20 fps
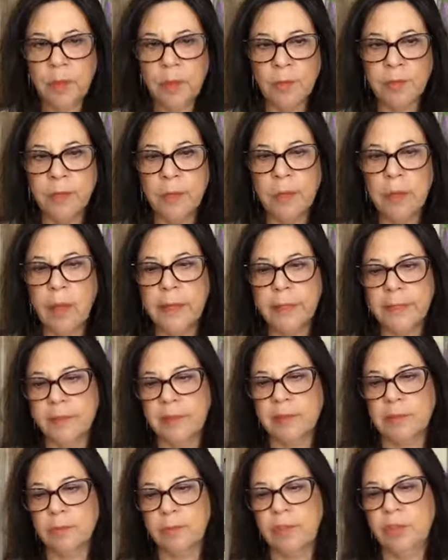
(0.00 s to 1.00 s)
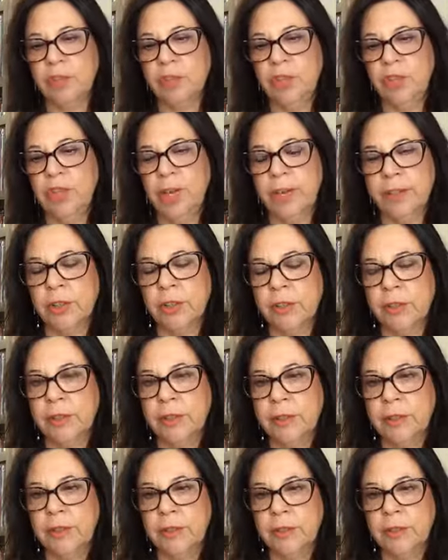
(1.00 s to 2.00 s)
If you'd like some
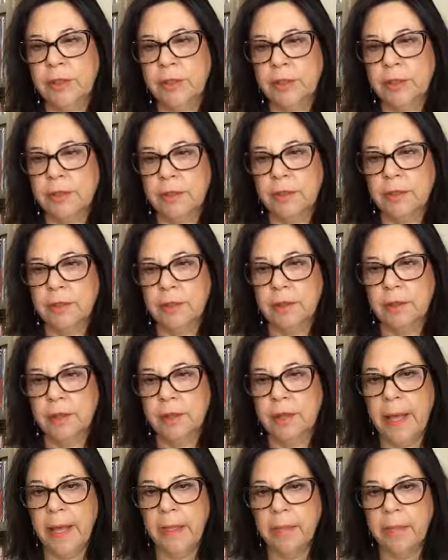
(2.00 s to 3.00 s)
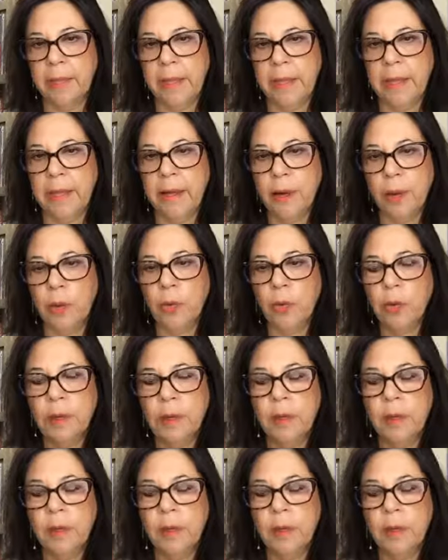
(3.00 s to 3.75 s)
suggestions, just let me know.